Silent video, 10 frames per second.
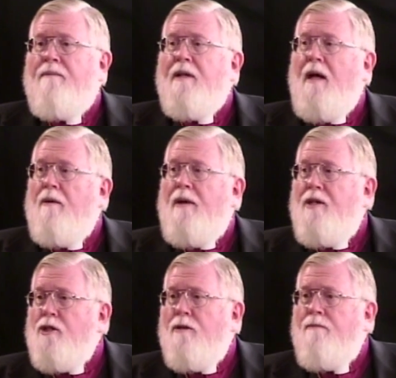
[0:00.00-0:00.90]

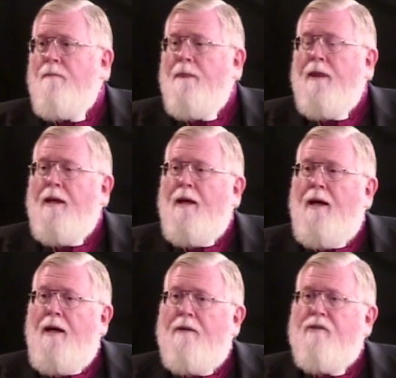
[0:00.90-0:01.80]
toleration,
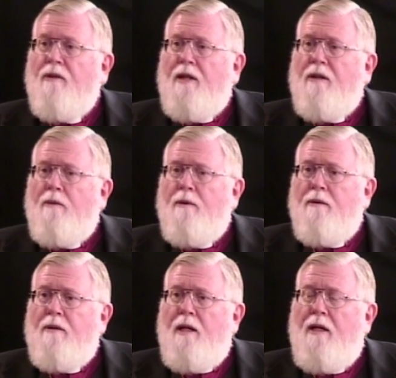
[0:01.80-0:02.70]
so
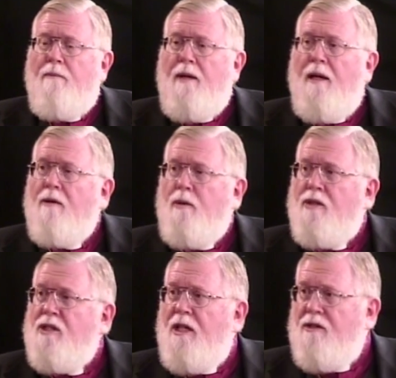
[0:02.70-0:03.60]
that he began to
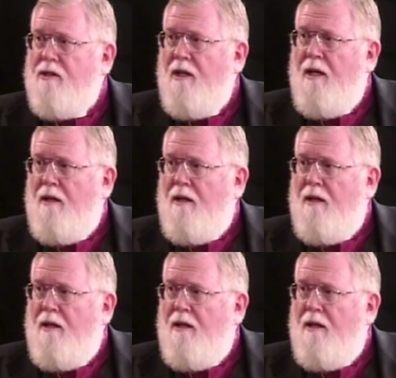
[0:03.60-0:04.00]
insist